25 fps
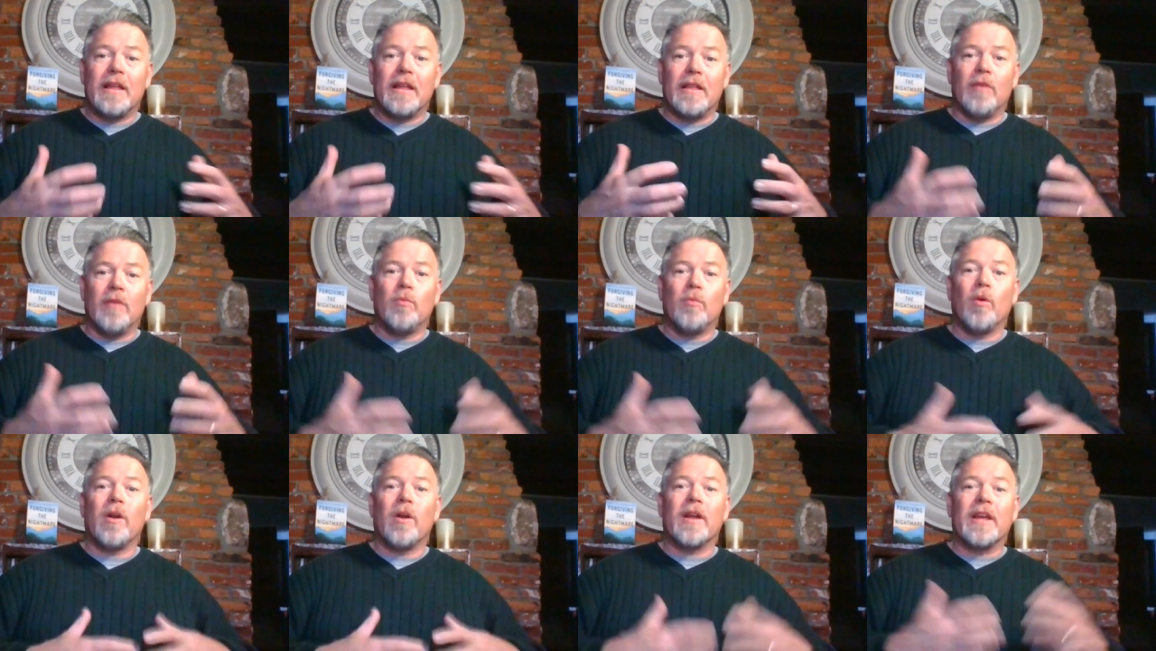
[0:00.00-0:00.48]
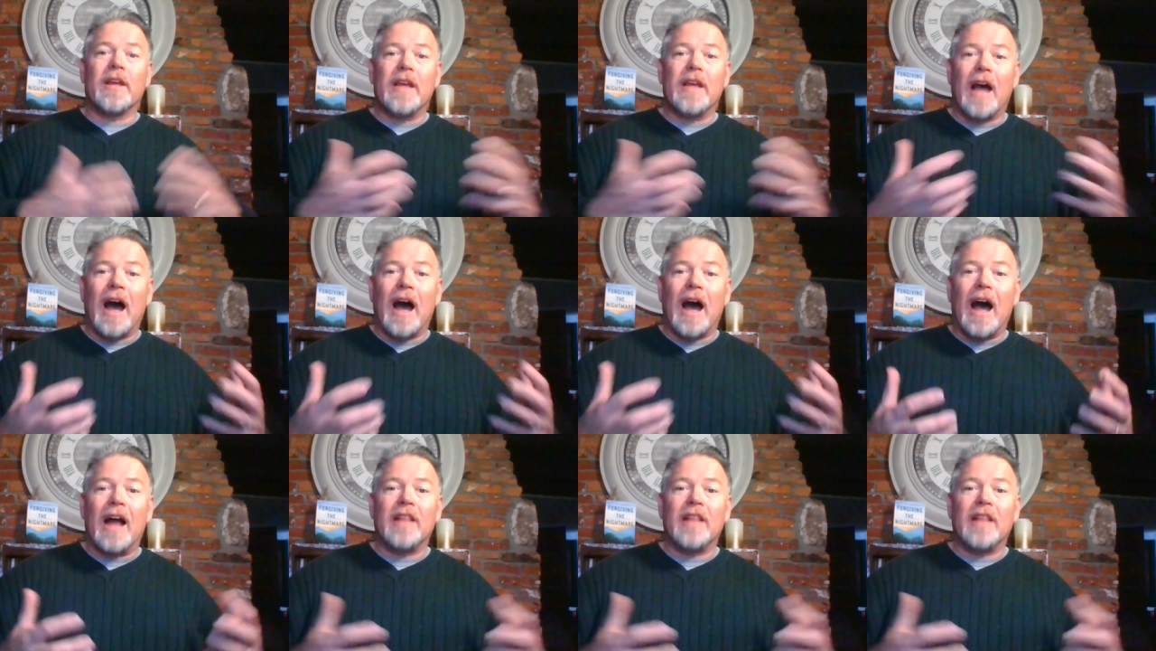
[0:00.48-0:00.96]
The word of yeah.
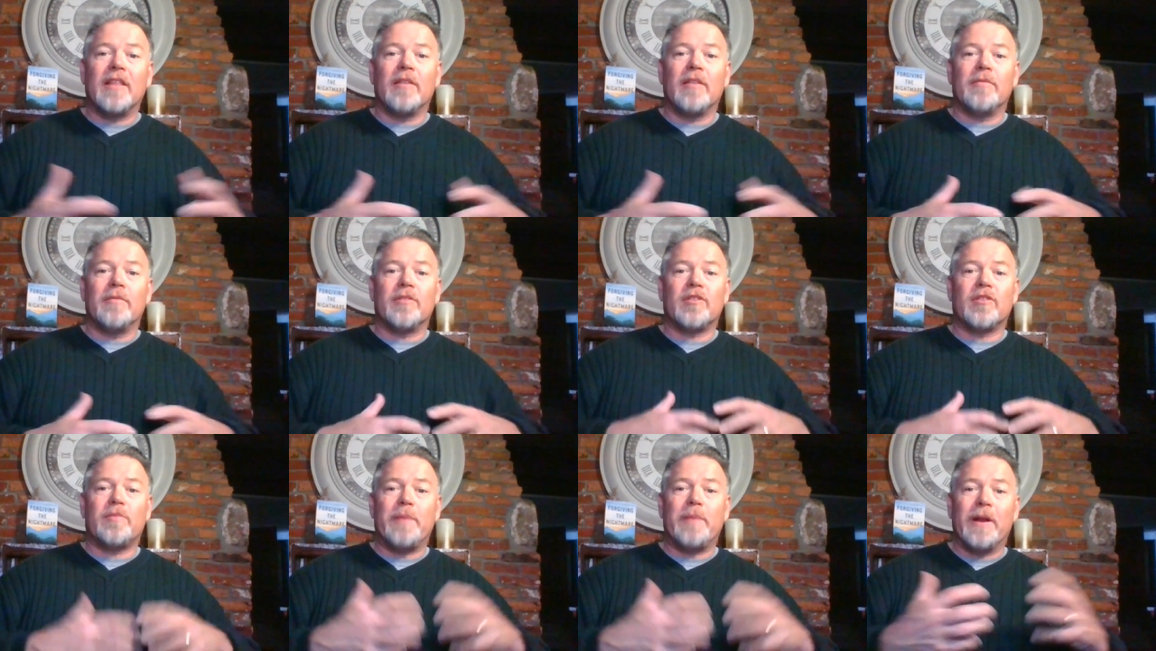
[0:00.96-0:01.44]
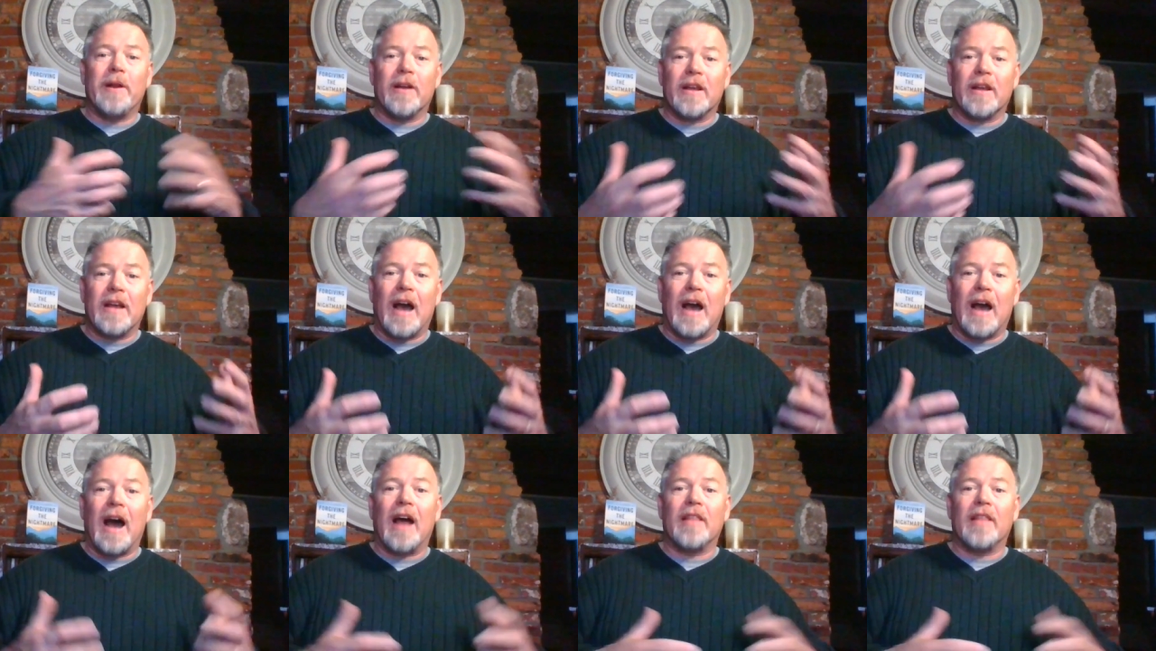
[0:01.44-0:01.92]
God, the spirit
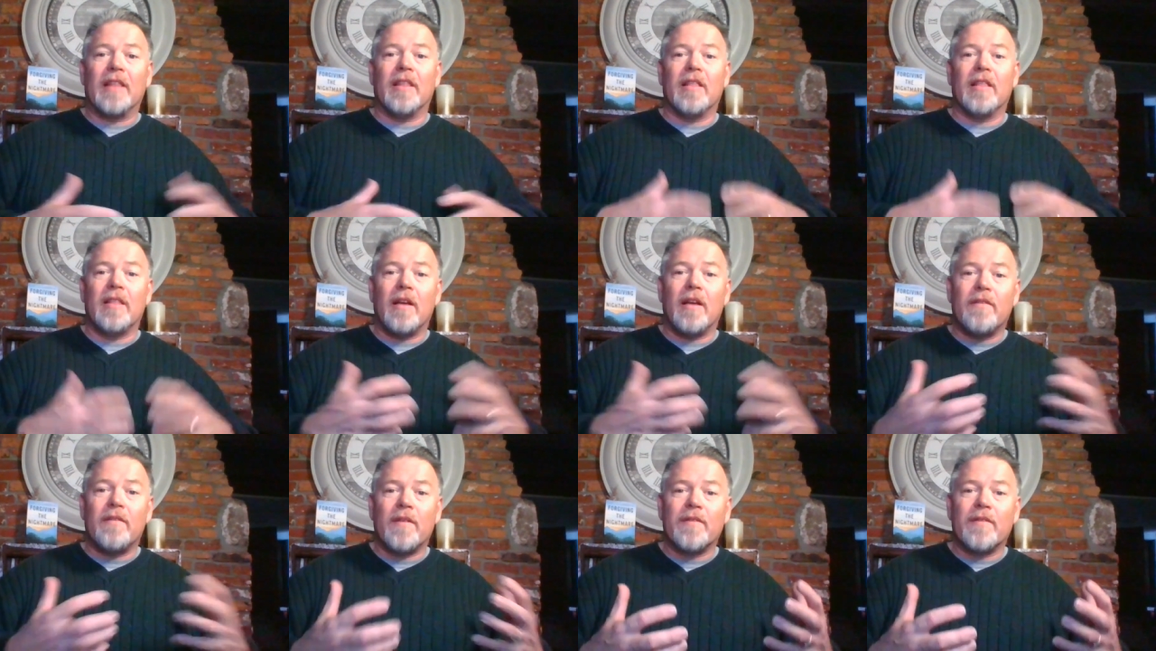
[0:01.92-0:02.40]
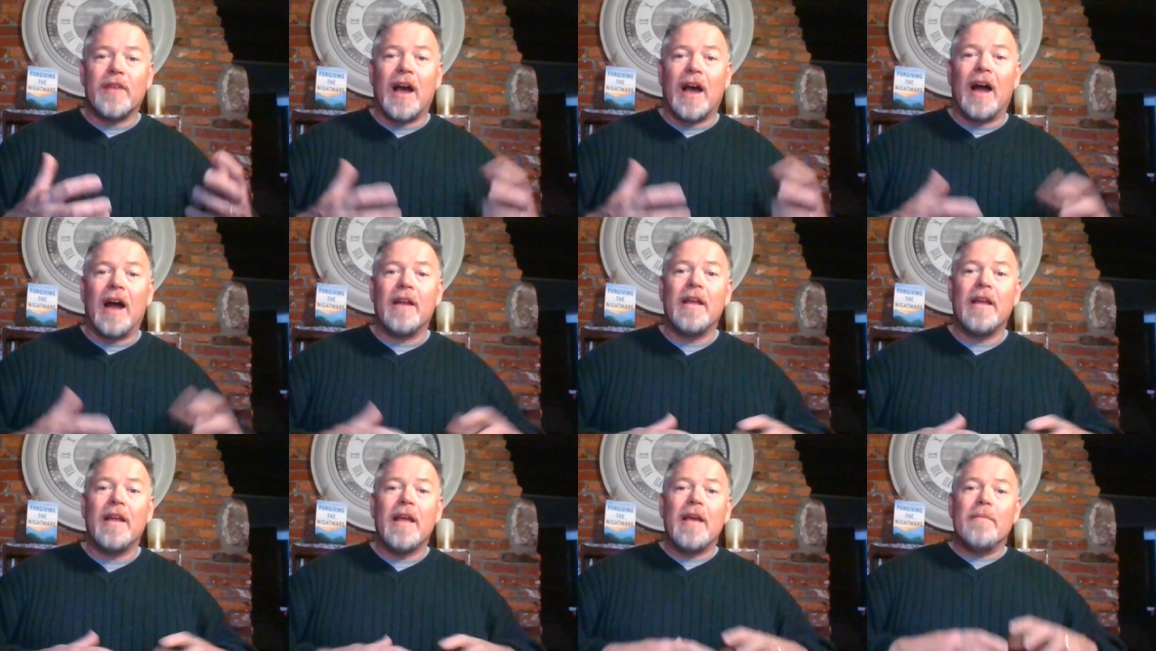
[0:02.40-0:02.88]
of God, the love of
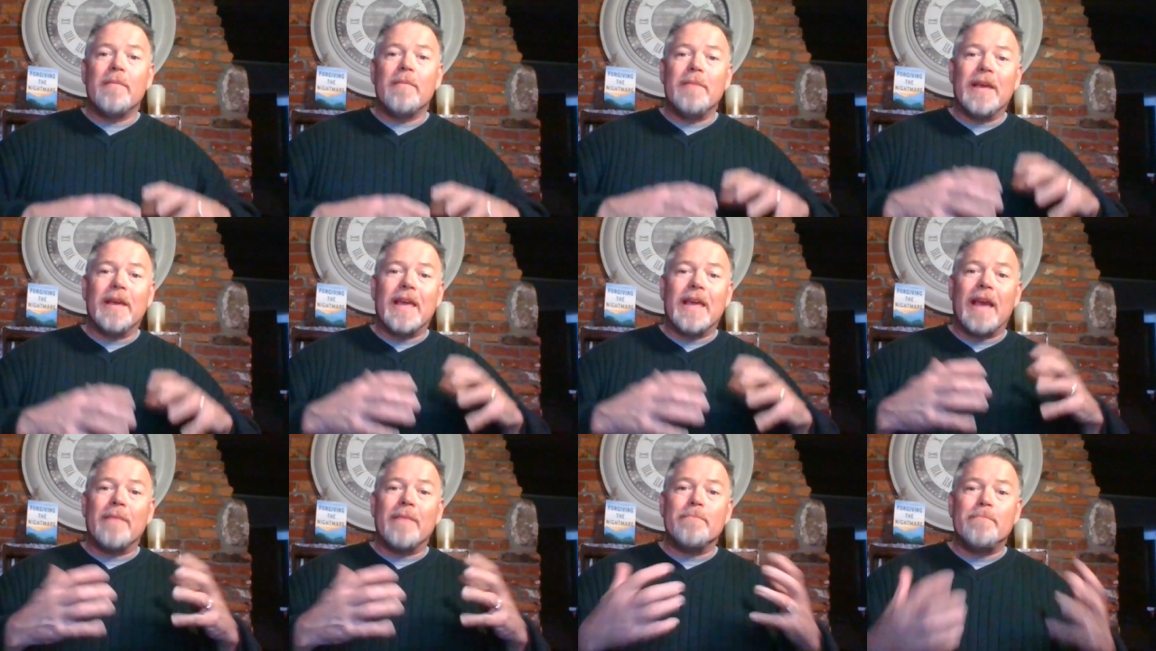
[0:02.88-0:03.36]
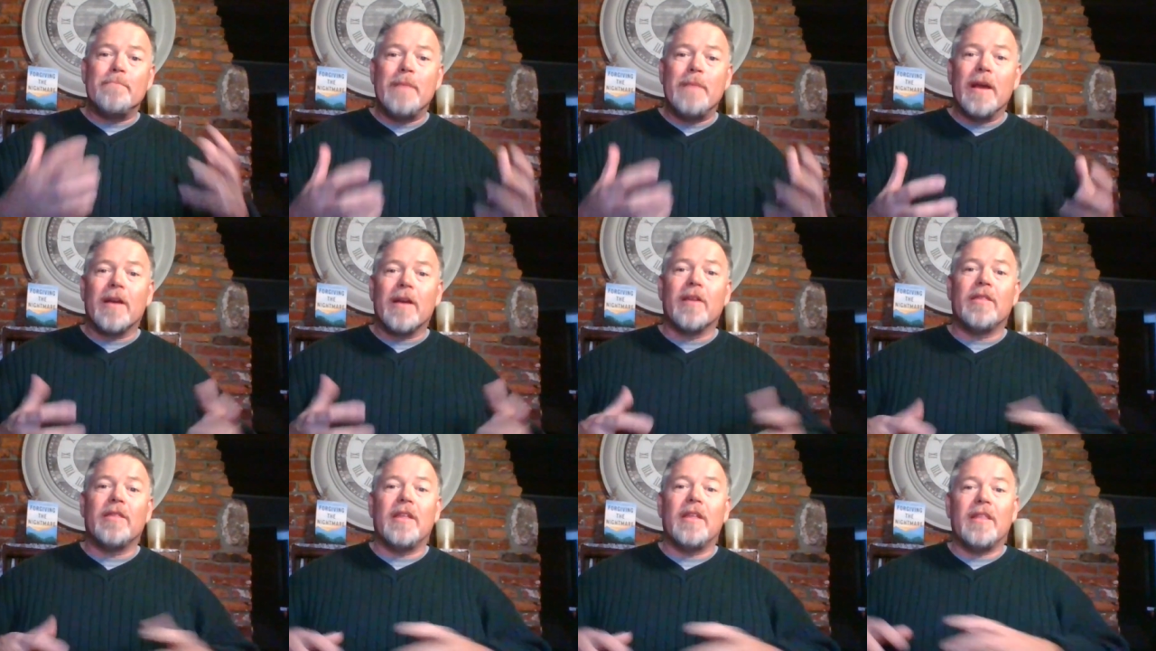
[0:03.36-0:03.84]
God became
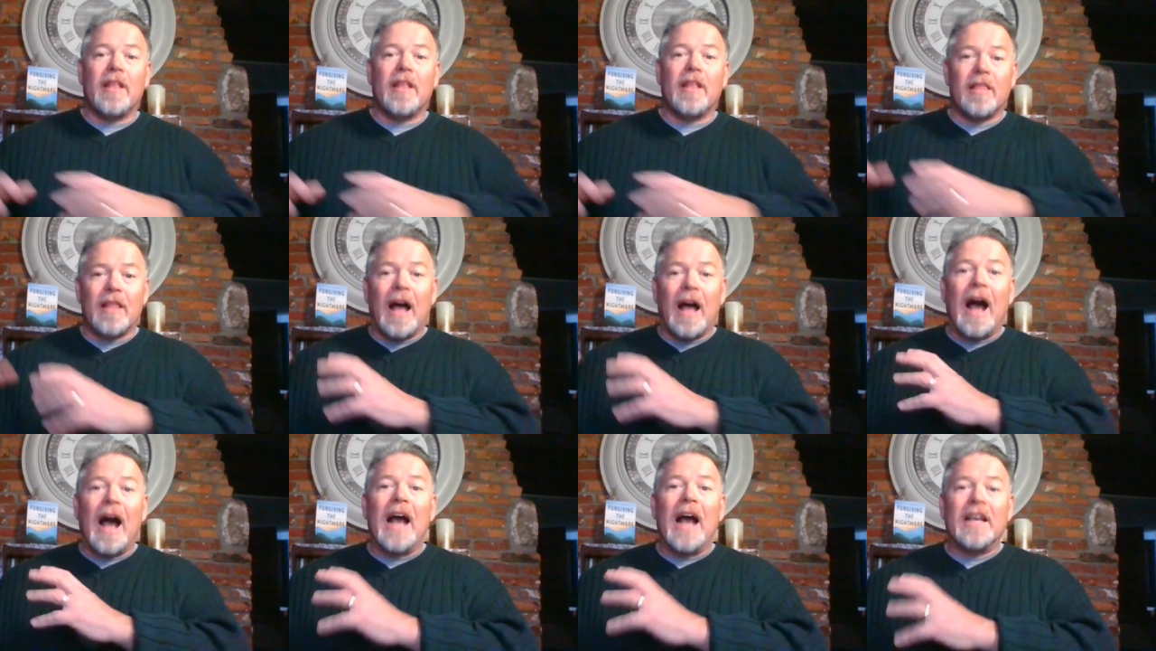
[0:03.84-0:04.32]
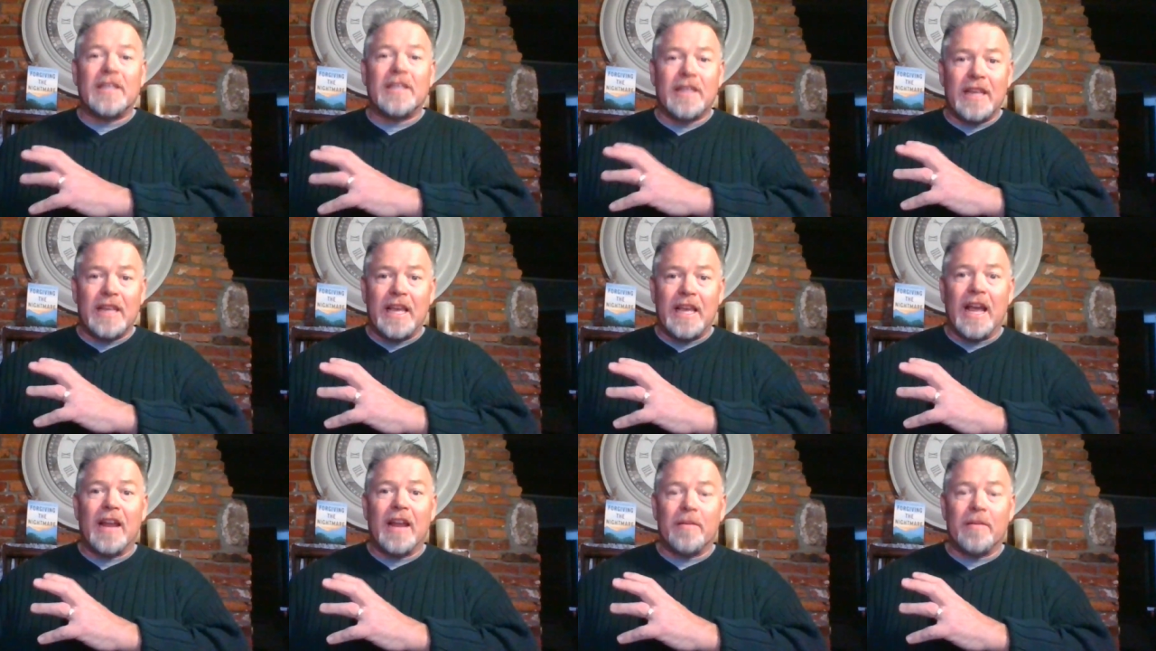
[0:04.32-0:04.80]
bigger than the lies
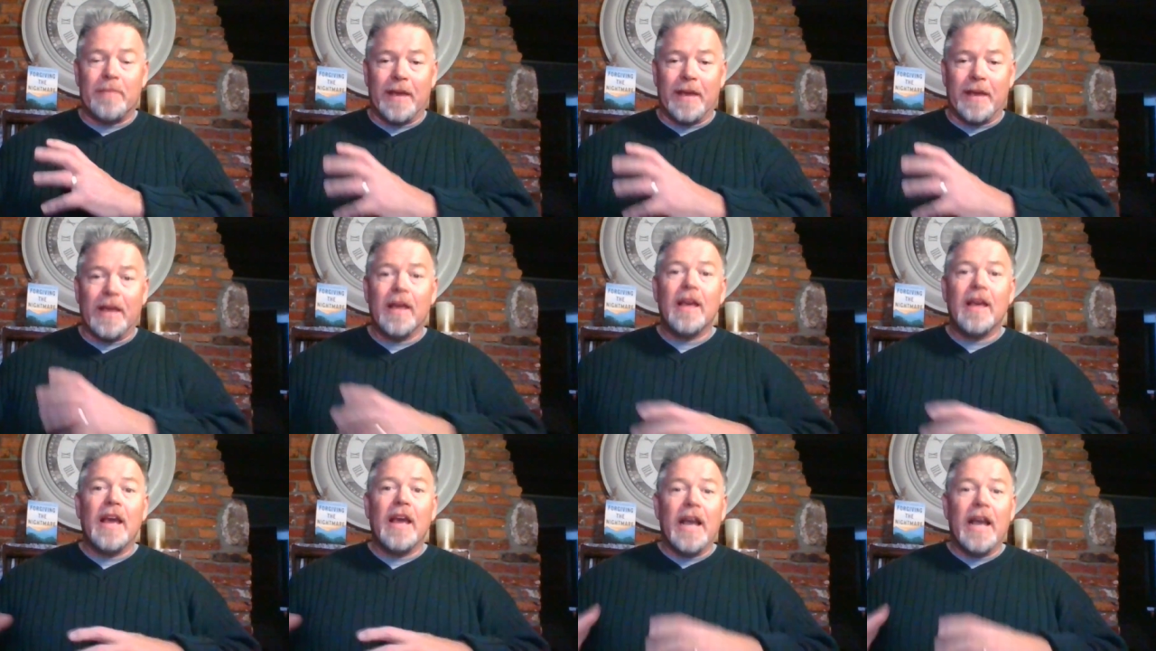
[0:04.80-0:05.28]
of the enemy.